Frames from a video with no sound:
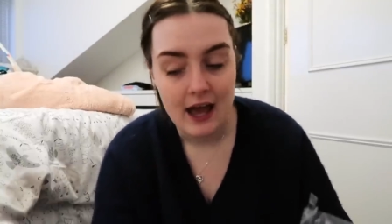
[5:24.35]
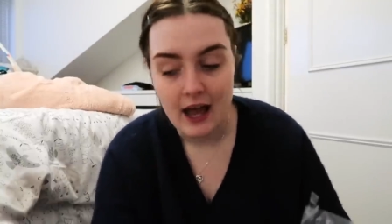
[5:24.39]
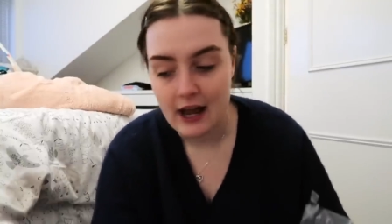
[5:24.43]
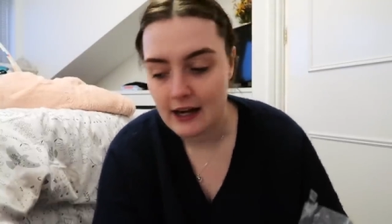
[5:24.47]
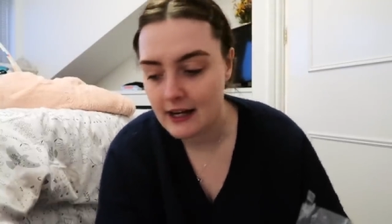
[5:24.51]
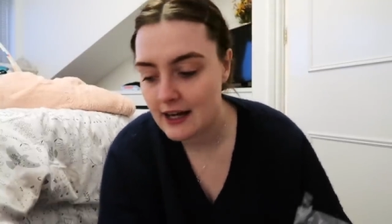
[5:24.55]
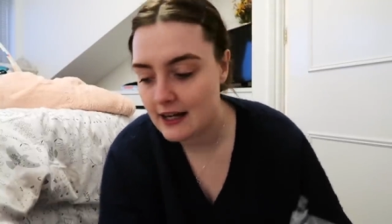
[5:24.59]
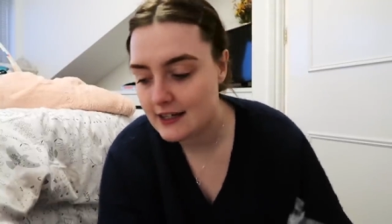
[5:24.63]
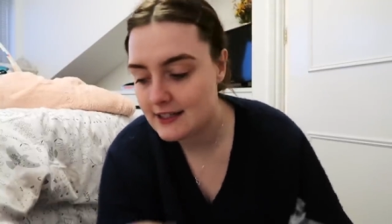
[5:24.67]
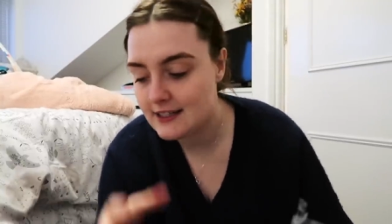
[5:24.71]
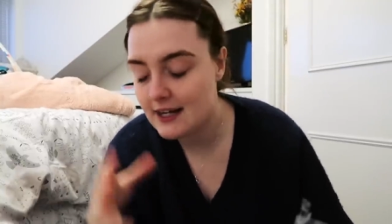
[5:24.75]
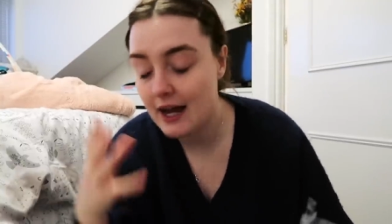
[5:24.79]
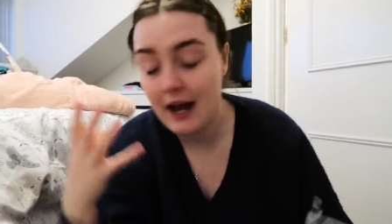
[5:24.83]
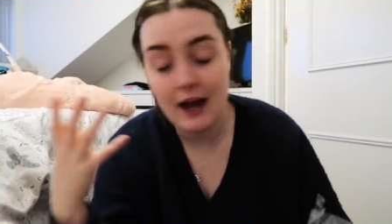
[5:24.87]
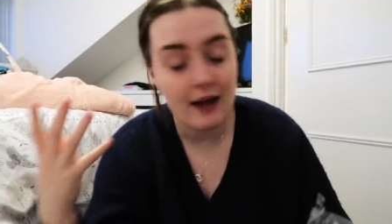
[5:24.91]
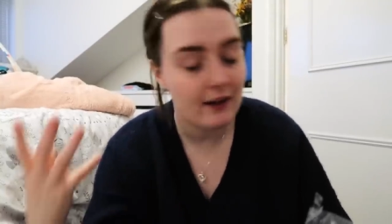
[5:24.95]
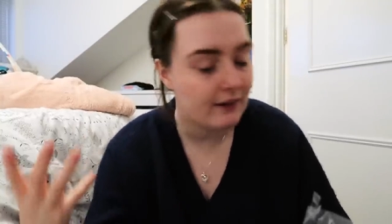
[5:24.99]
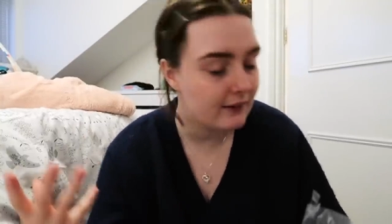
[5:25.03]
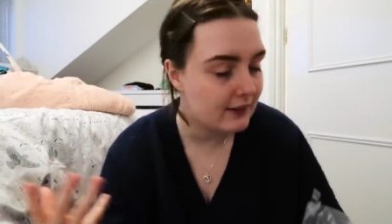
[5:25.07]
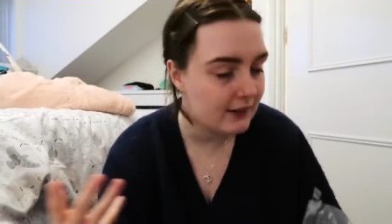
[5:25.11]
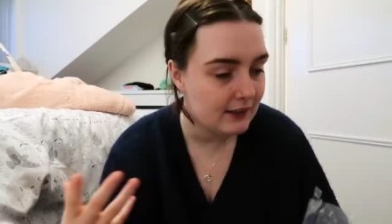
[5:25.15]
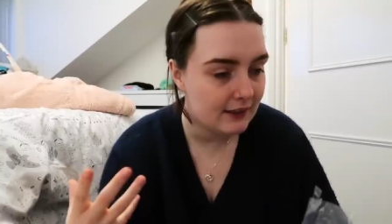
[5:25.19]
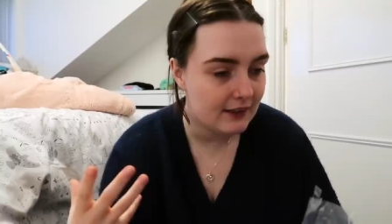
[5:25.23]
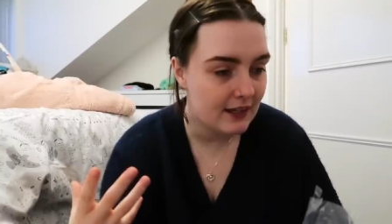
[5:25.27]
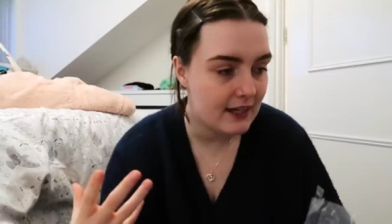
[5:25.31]
and I'd
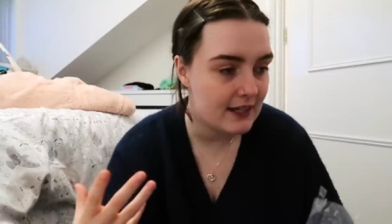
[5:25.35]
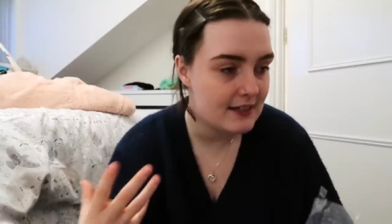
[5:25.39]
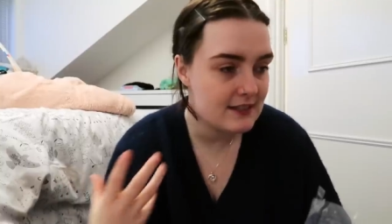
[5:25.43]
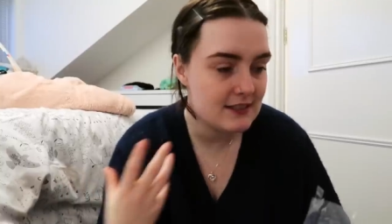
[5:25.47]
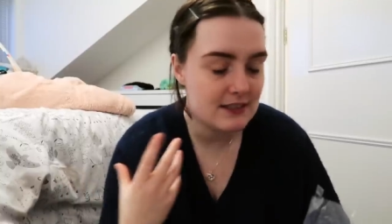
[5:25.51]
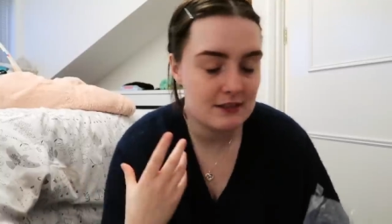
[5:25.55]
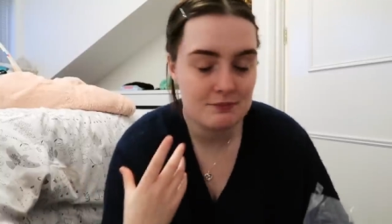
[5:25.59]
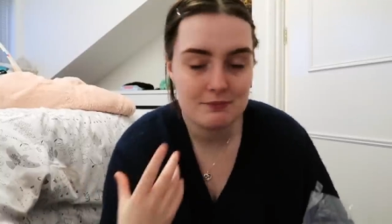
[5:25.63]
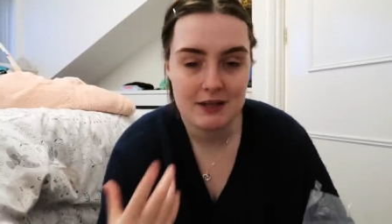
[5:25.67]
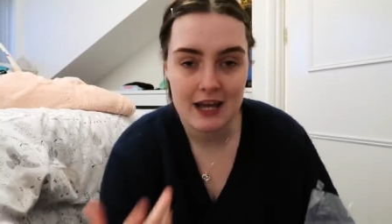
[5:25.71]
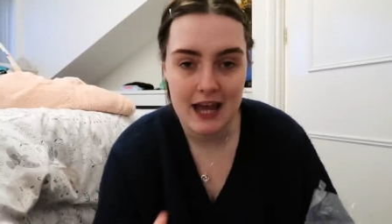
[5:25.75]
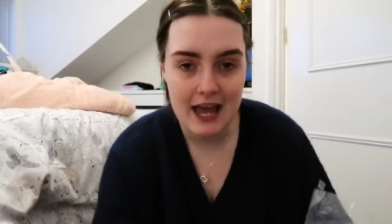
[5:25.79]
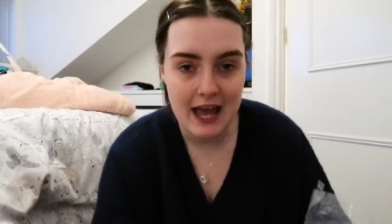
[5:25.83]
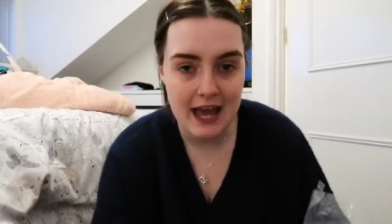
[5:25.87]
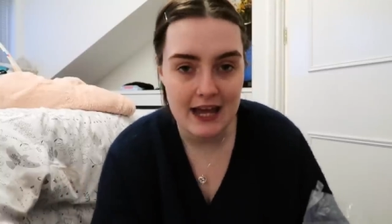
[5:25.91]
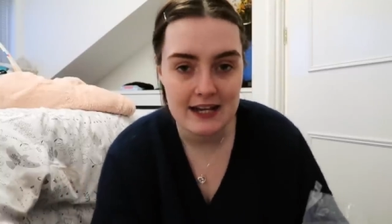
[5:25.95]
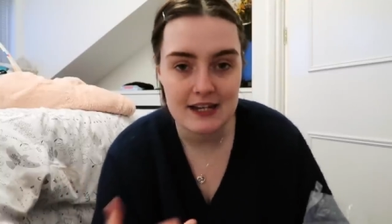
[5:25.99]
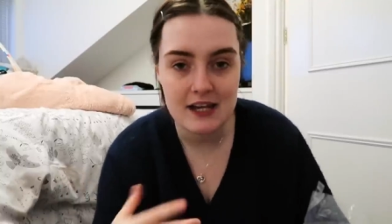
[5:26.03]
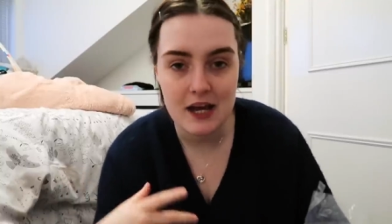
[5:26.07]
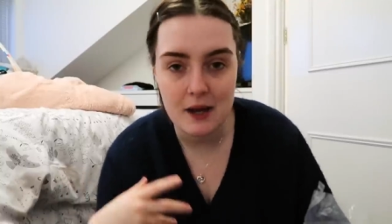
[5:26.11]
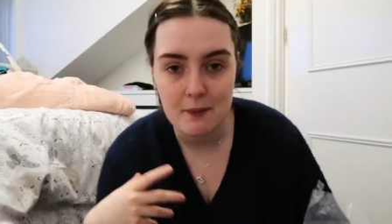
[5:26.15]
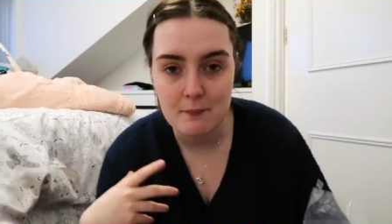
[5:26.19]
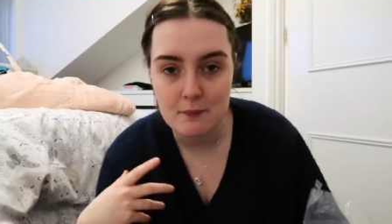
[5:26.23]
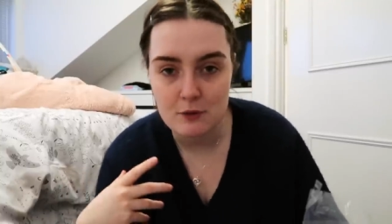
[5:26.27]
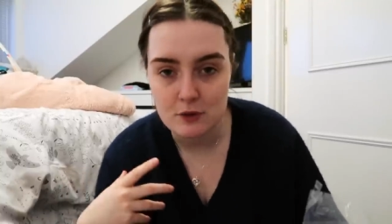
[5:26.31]
calculated in my head
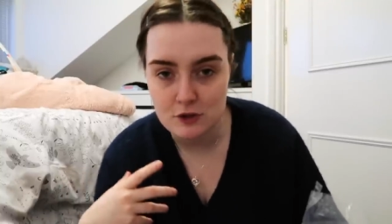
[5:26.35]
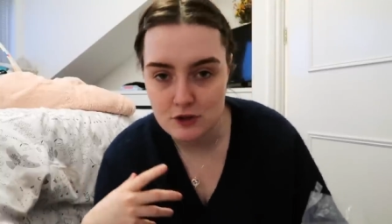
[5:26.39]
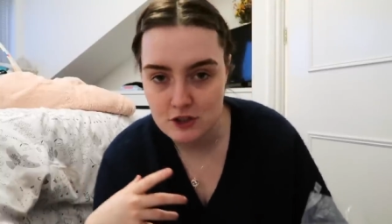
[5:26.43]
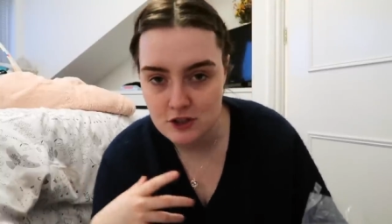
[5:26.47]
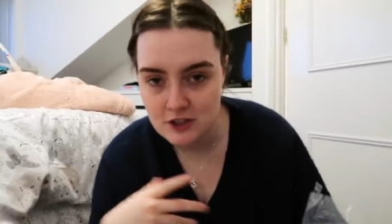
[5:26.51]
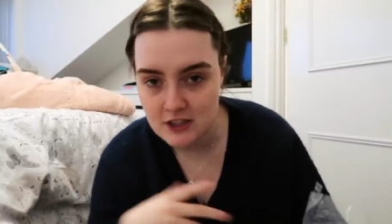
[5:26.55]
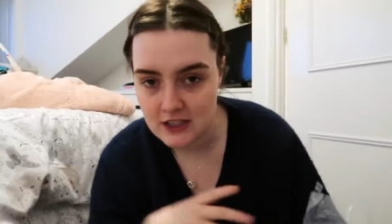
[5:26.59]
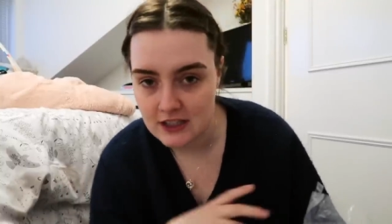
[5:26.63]
how much